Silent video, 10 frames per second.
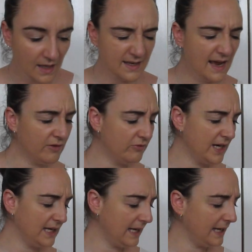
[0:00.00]
now
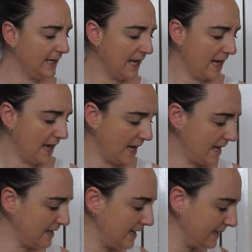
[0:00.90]
really,
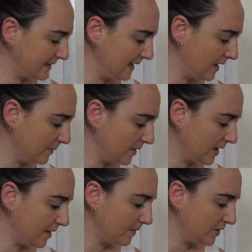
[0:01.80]
the next thing I want to
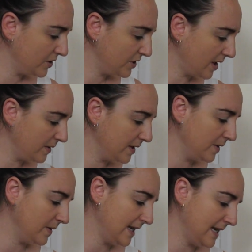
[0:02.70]
go on and show
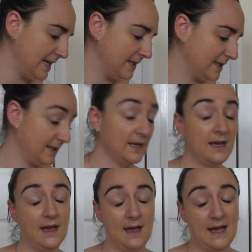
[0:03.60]
you is
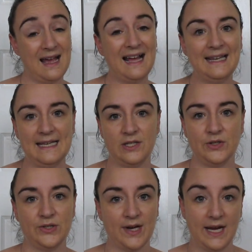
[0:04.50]
a litter
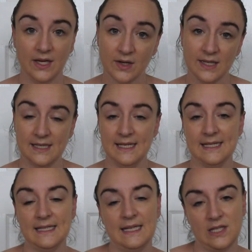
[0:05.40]
tray. You're going to need
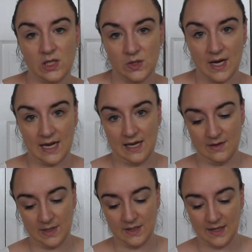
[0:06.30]
a litter tray
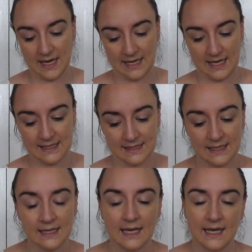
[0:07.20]
when you get a
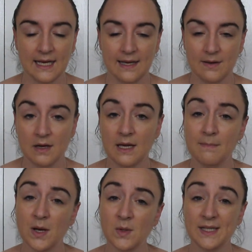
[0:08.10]
kitten.
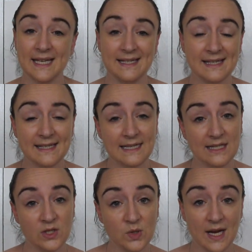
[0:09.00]
Most kittens are
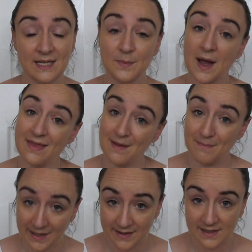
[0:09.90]
litter trained by their
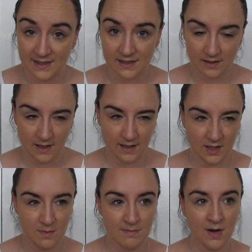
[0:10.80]
mothers.
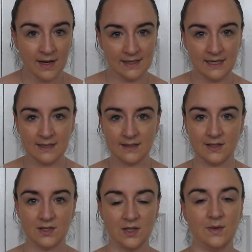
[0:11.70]
You might need
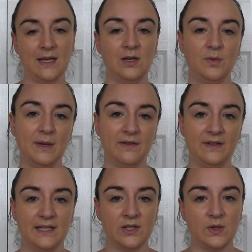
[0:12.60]
to do a little bit of
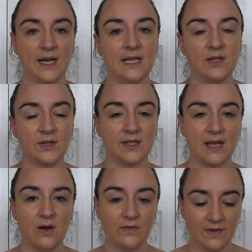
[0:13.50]
litter training
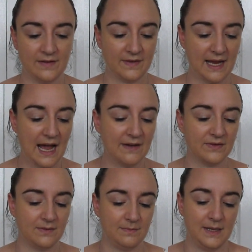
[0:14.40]
yourself if they
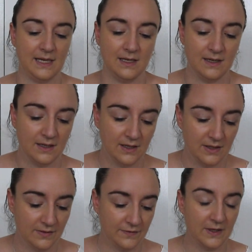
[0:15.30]
haven't been
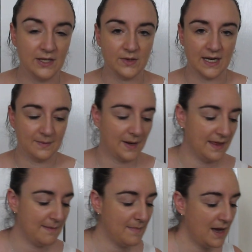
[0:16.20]
fully trained by
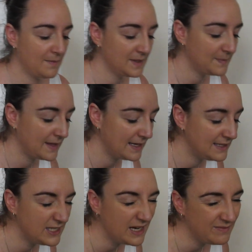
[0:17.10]
their mums, but they
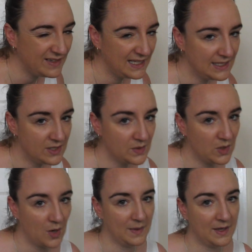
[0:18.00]
generally do
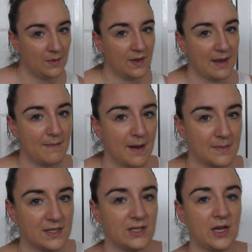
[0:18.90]
copy what their
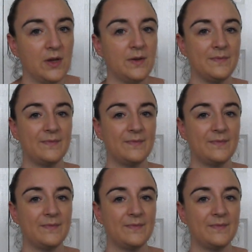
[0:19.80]
mums do.